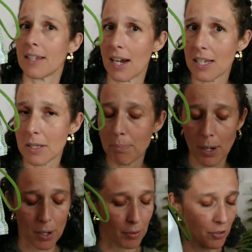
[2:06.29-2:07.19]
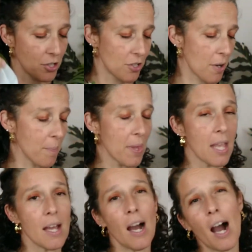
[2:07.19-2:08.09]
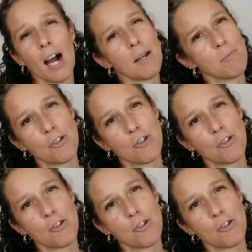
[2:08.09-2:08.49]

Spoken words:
tiny pouch. I'm